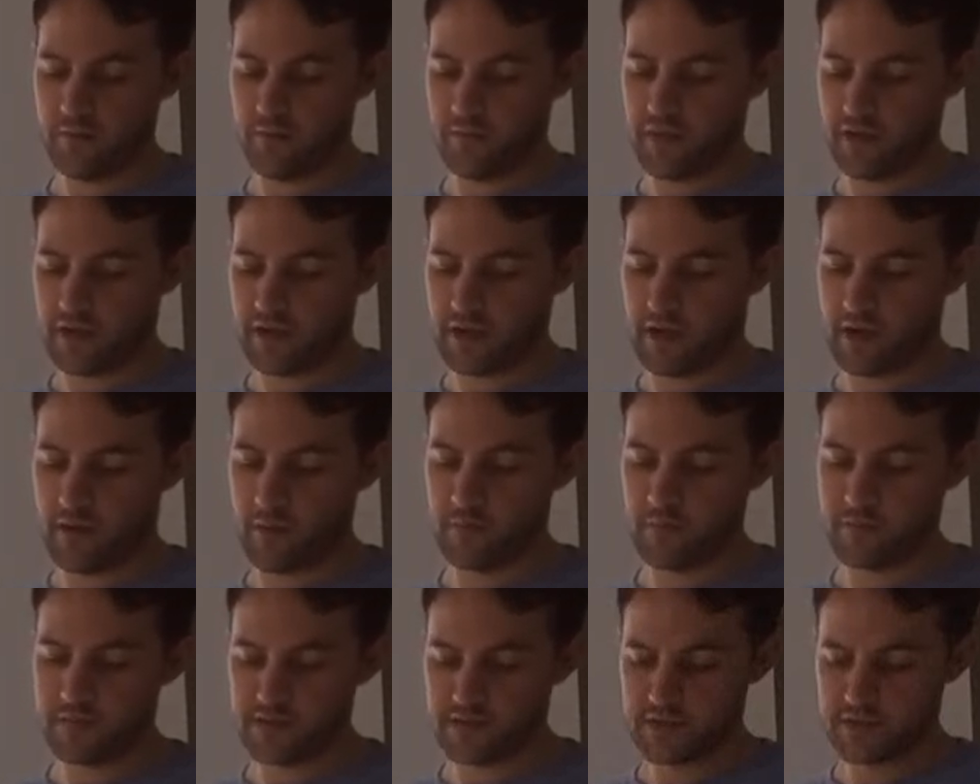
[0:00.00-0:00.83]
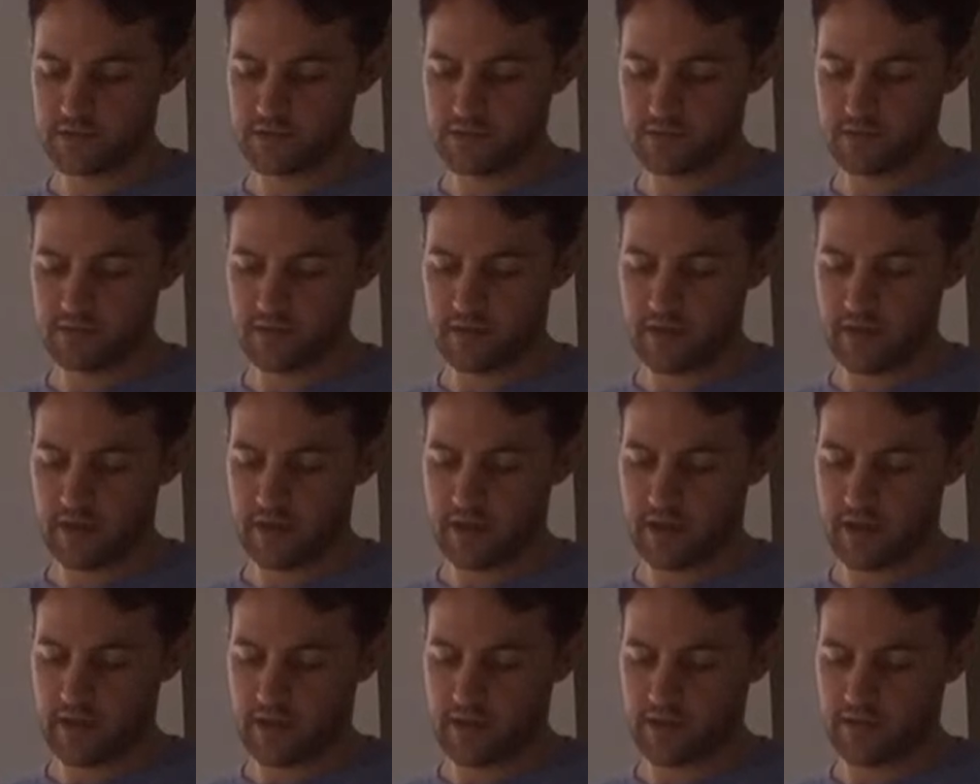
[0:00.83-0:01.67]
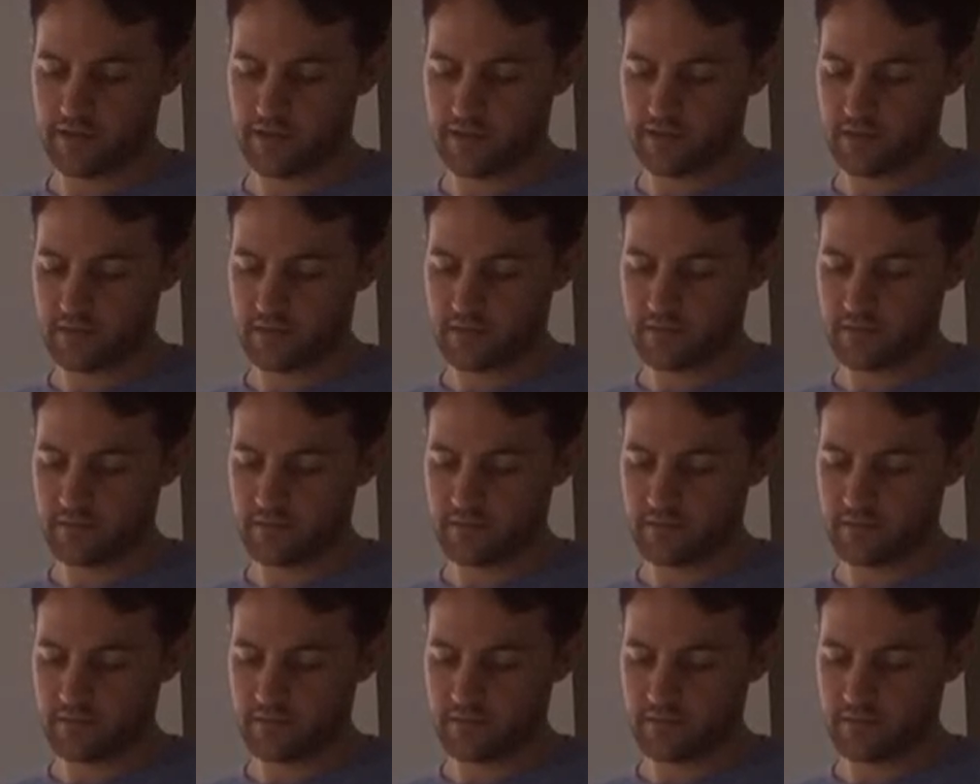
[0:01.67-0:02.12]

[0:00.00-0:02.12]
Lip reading: becomes anything.